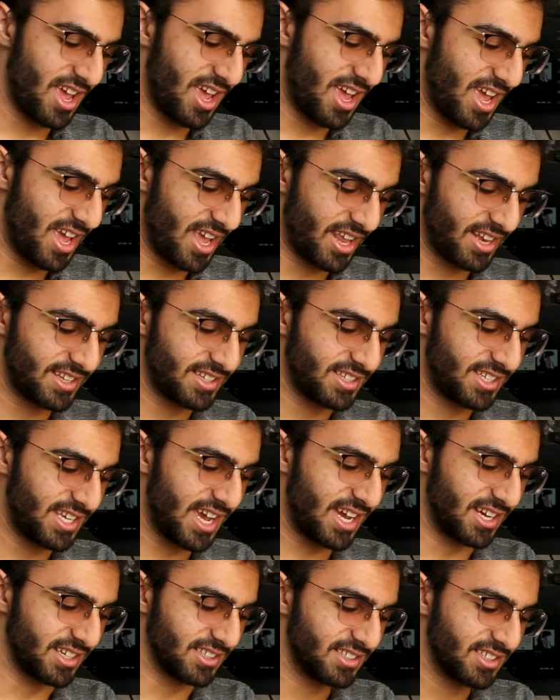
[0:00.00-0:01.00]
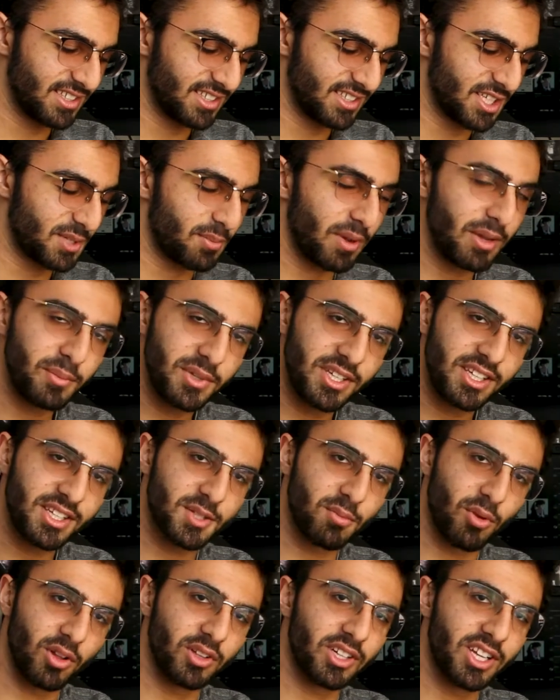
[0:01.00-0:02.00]
And yeah, despite being a
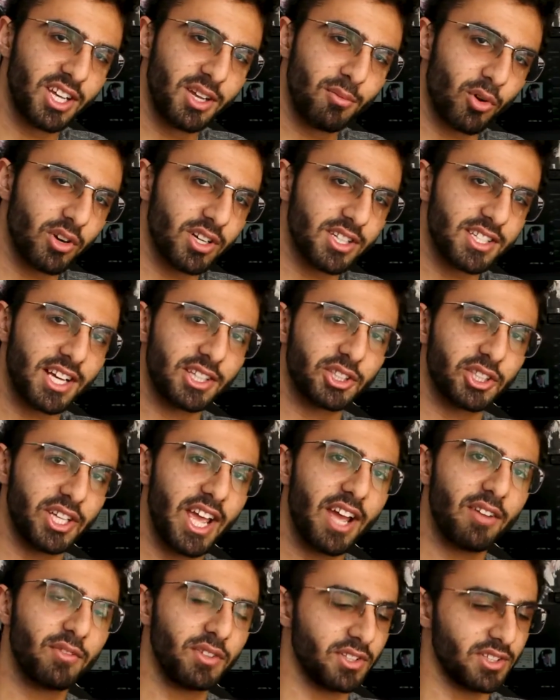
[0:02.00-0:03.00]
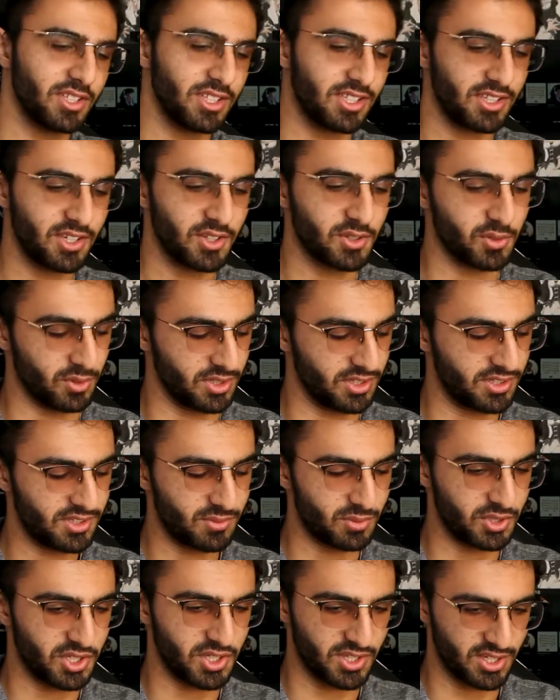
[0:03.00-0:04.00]
smaller keyboard, it's actually heavier than the other ones,
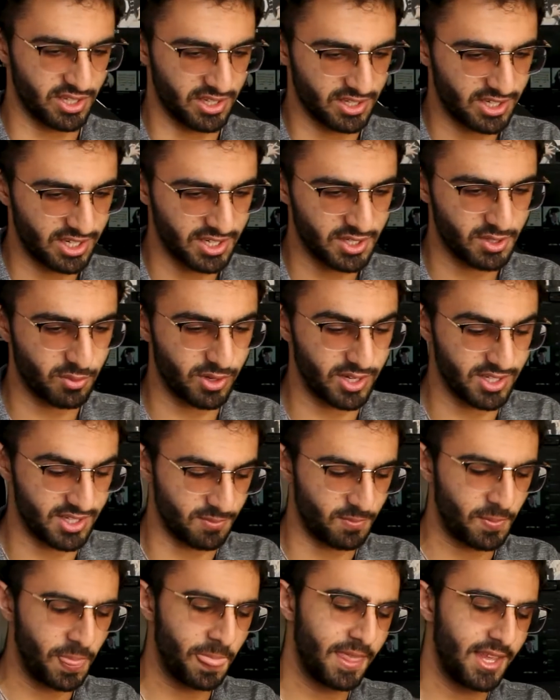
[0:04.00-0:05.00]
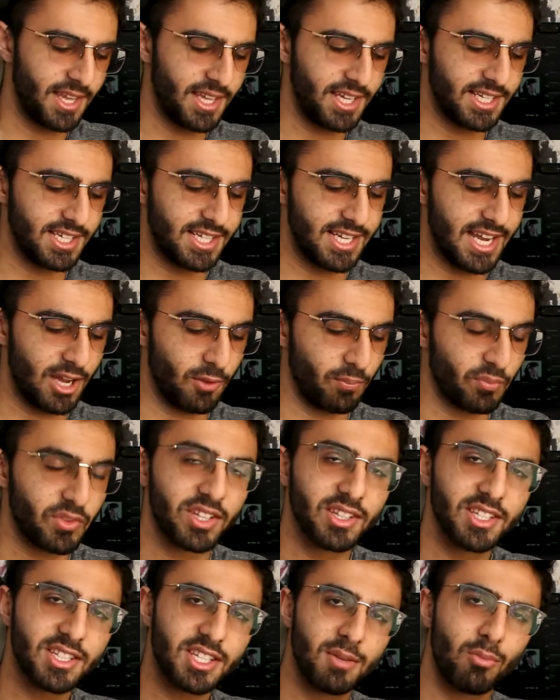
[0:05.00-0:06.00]
which is kind of surprising. Now,
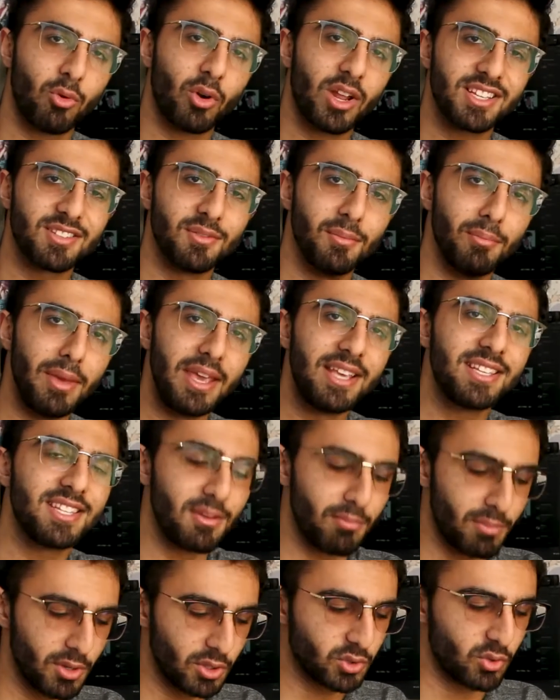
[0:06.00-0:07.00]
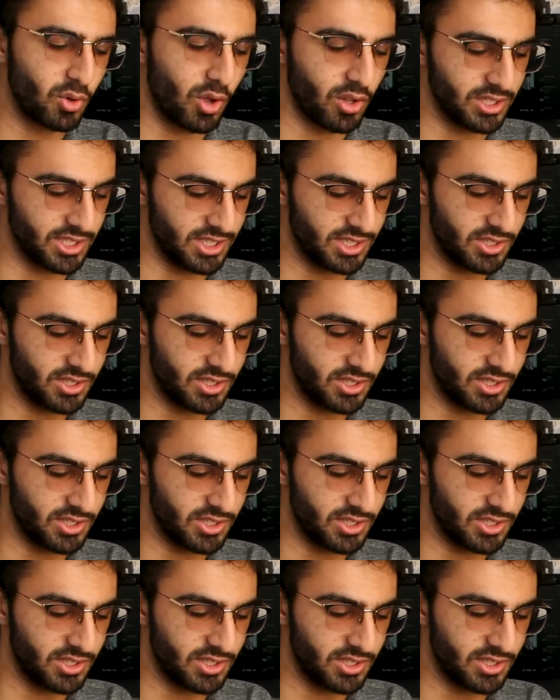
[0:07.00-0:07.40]
this keyboard has amazing build quality.